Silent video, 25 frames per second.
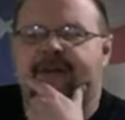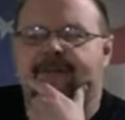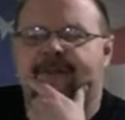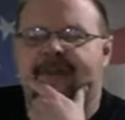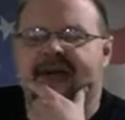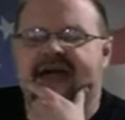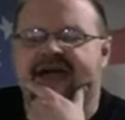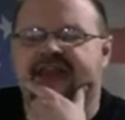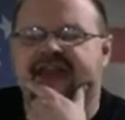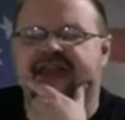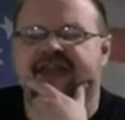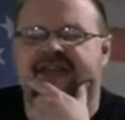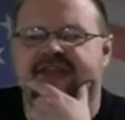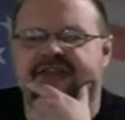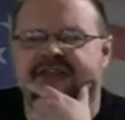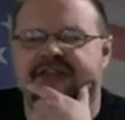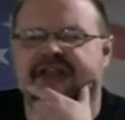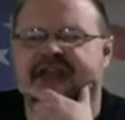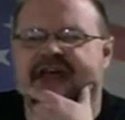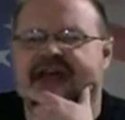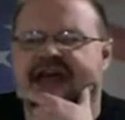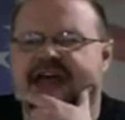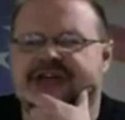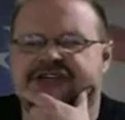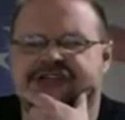made it to
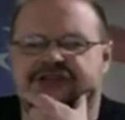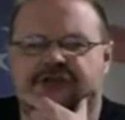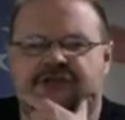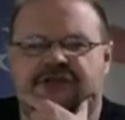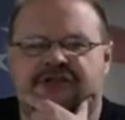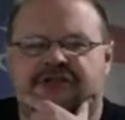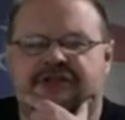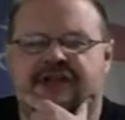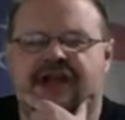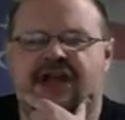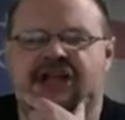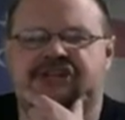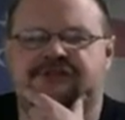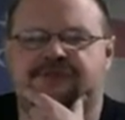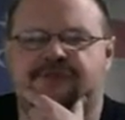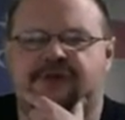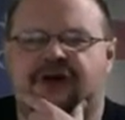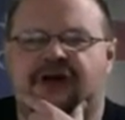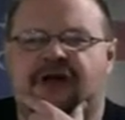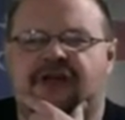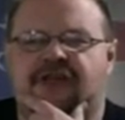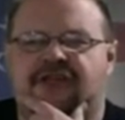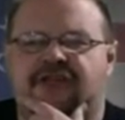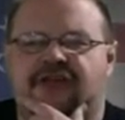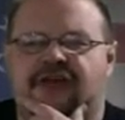the national stage,
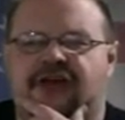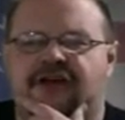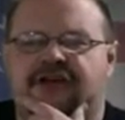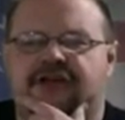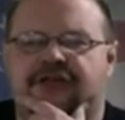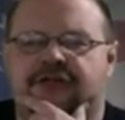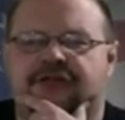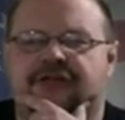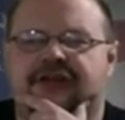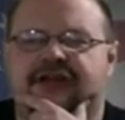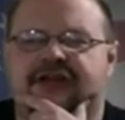but I'll tell you